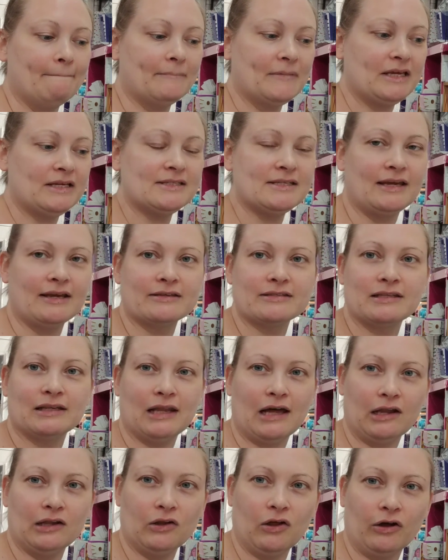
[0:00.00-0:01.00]
It takes a
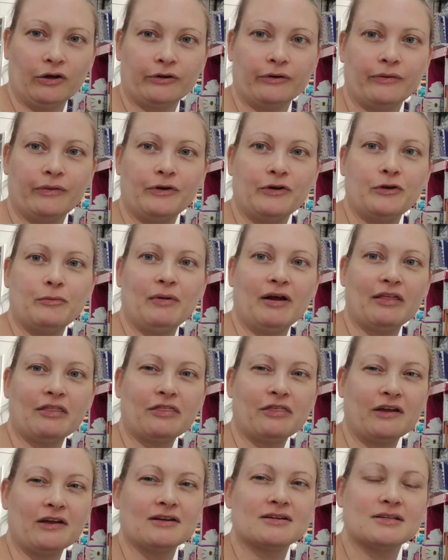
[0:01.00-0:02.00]
lot longer than you might
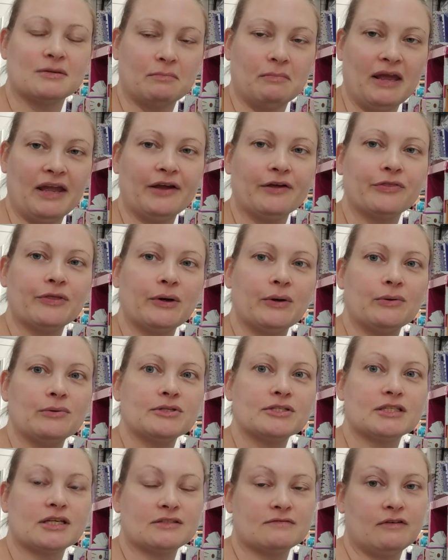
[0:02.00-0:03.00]
think to make
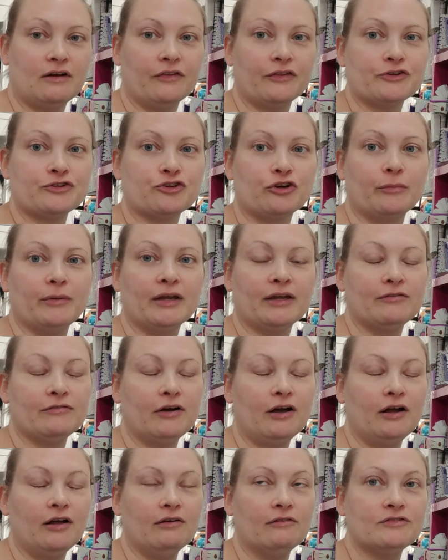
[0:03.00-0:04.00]
those because of all the trimming
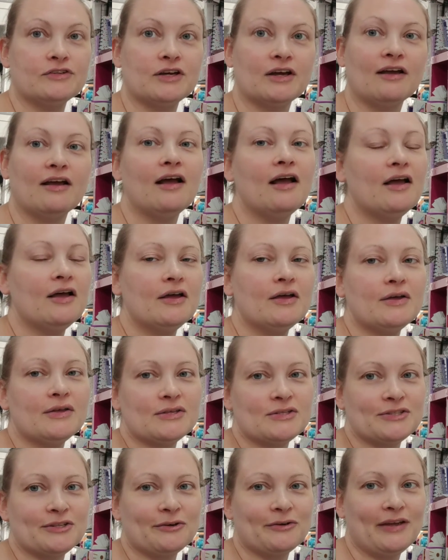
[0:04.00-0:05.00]
involved.
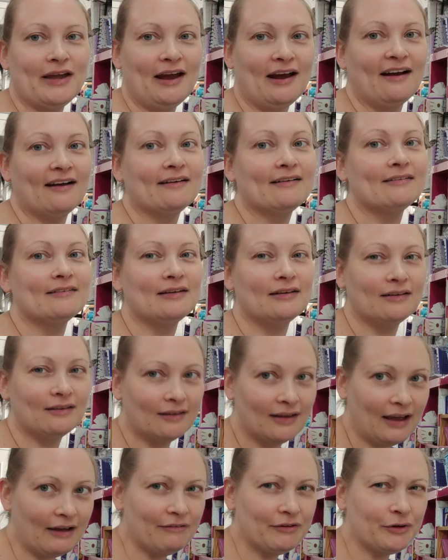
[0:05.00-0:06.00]
So yeah,
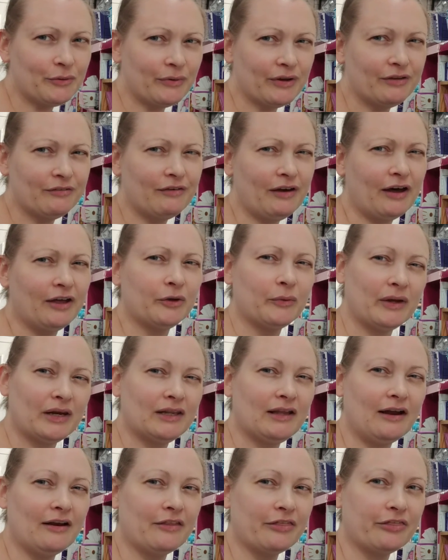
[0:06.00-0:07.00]
having to reevaluate a
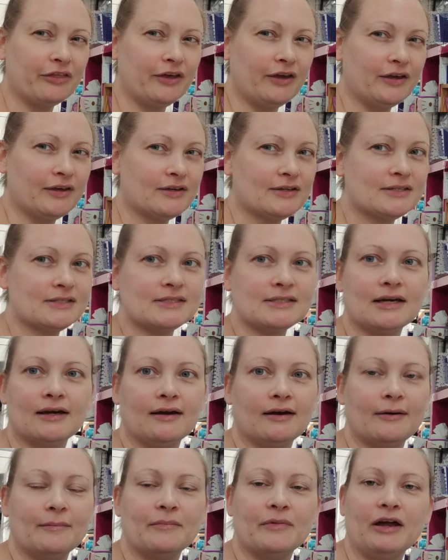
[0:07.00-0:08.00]
lot of things.
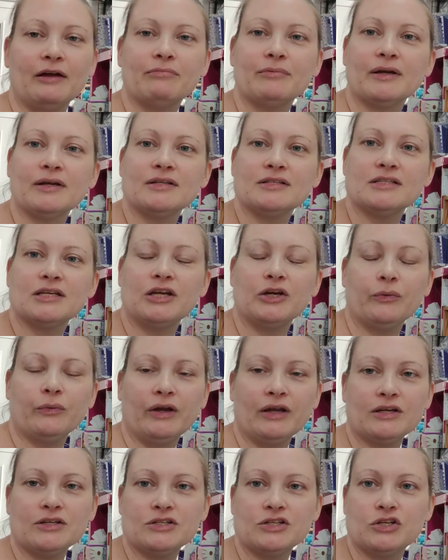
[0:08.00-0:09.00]
I'm
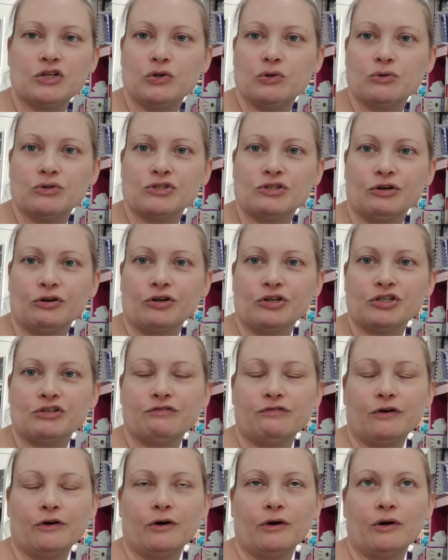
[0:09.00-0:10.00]
continuing to search
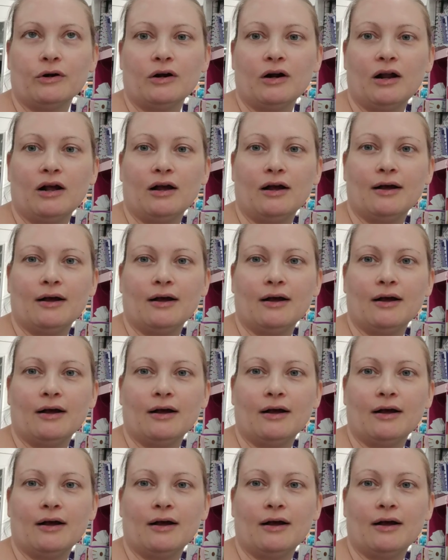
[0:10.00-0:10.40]
for